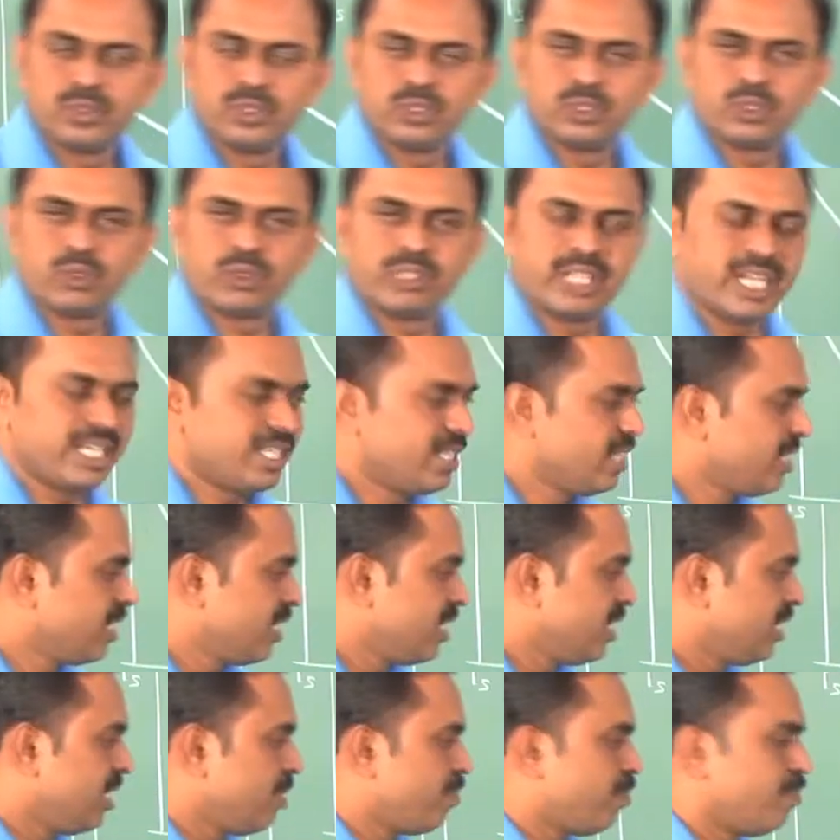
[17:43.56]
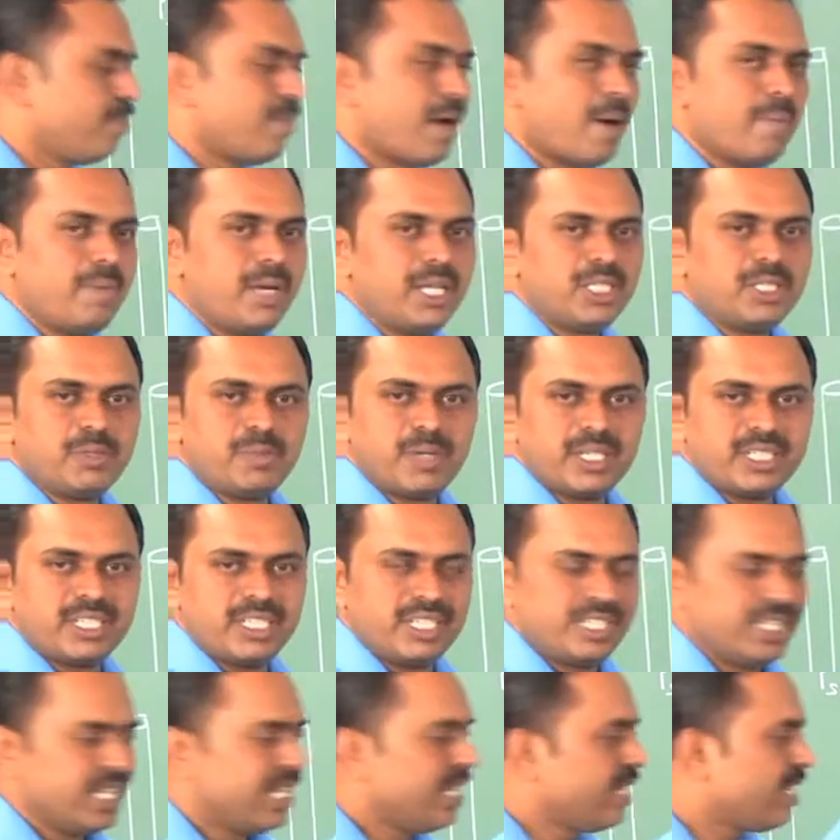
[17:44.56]
so that the ablative
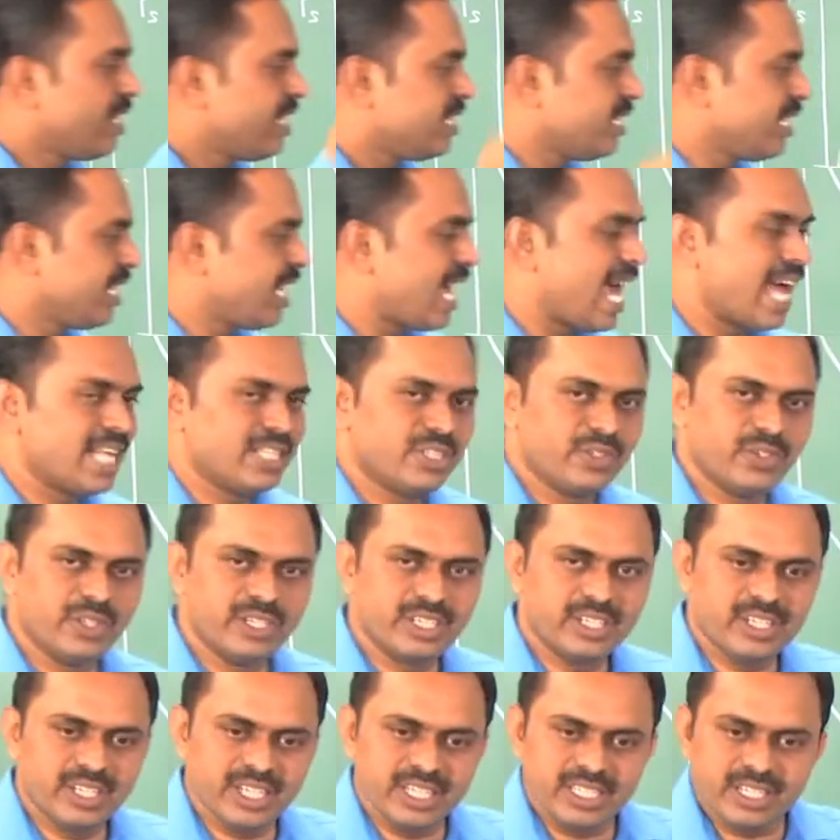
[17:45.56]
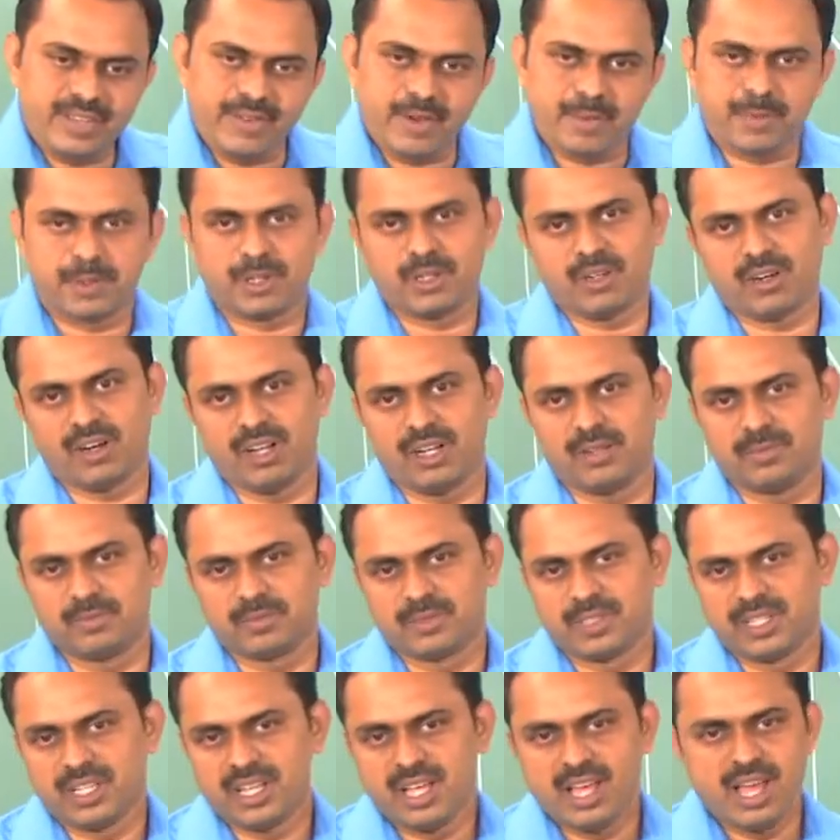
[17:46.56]
pressure is increasing as you increase the vapor column,
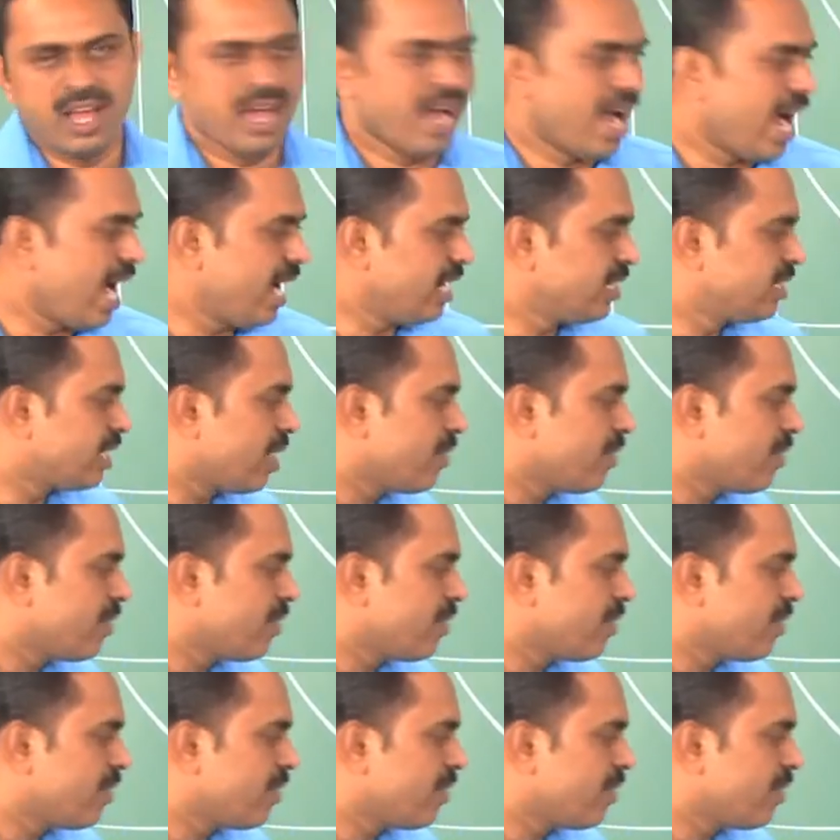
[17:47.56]
and